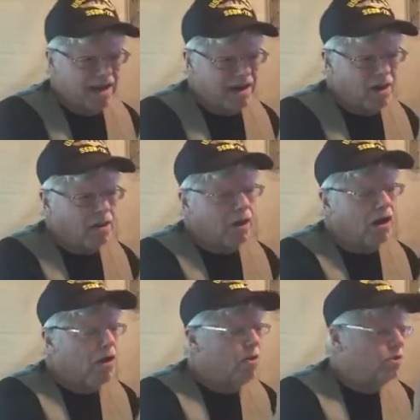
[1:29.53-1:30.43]
they had all the
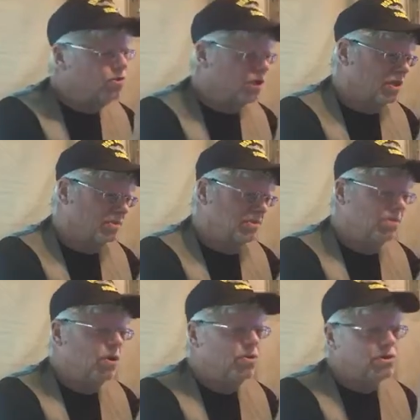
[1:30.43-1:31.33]
clothes and the
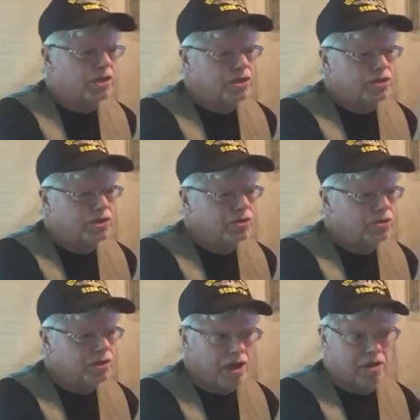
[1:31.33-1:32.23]
boots and the
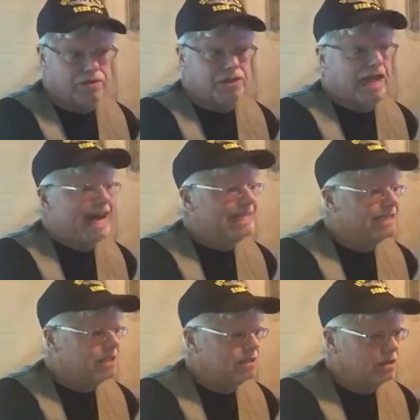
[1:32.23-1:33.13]
shoes and all the
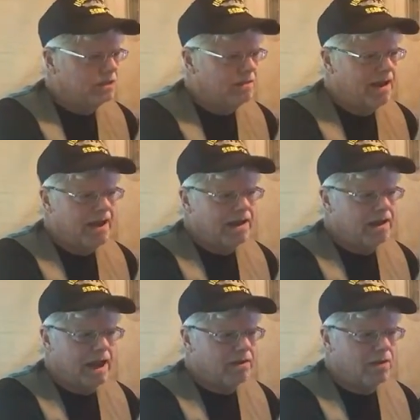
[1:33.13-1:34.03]
sizes and stuff.
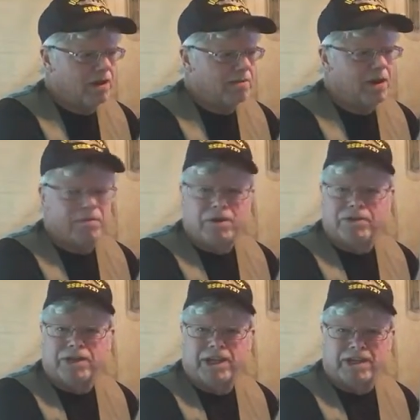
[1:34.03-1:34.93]
I don't know how Mom
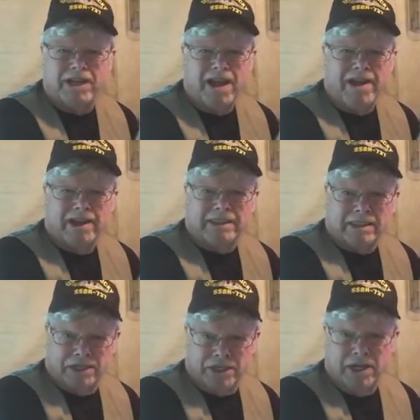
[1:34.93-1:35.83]
Duff did it.
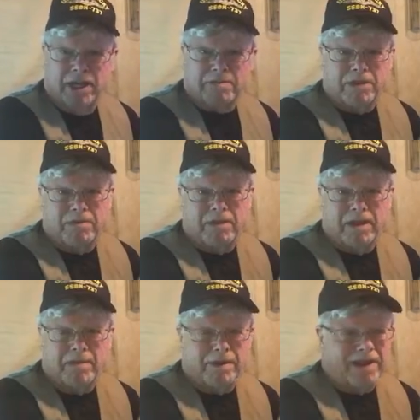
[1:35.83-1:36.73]
She helped him
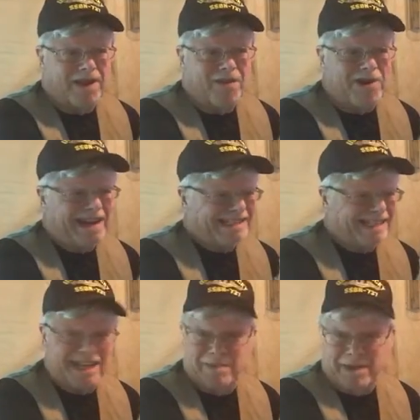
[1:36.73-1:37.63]
keep it going.
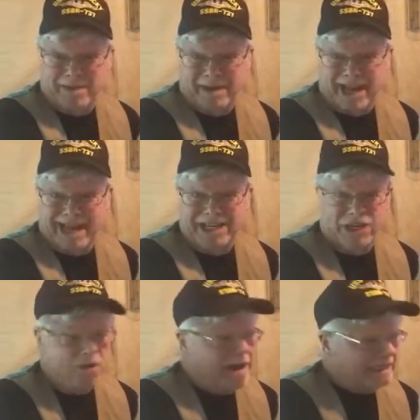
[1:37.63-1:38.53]
It kept him in line too.